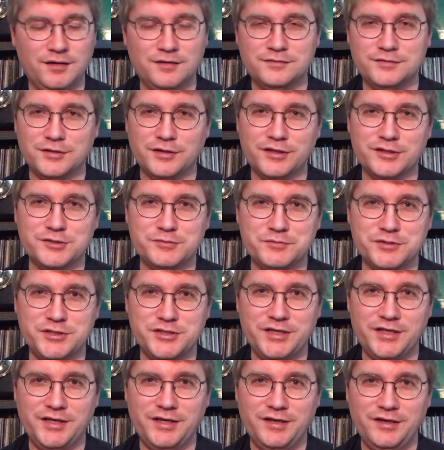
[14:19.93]
So that's
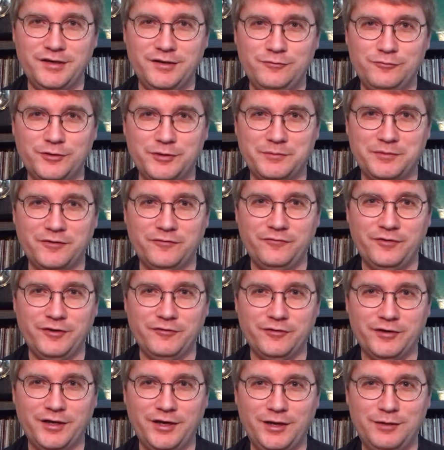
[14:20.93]
Machine Head, one of my
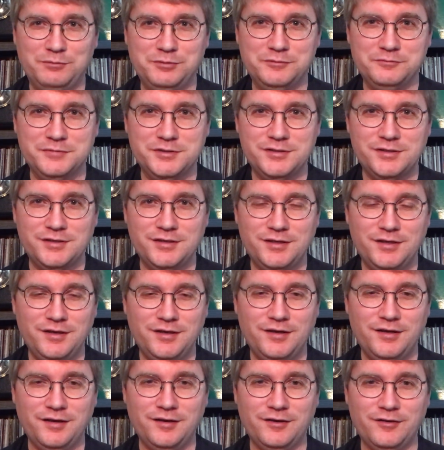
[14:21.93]
favorite albums
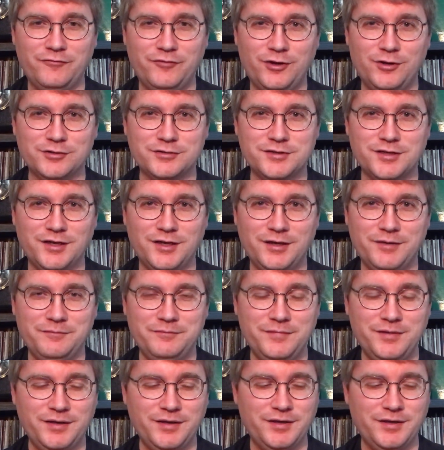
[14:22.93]
of all time.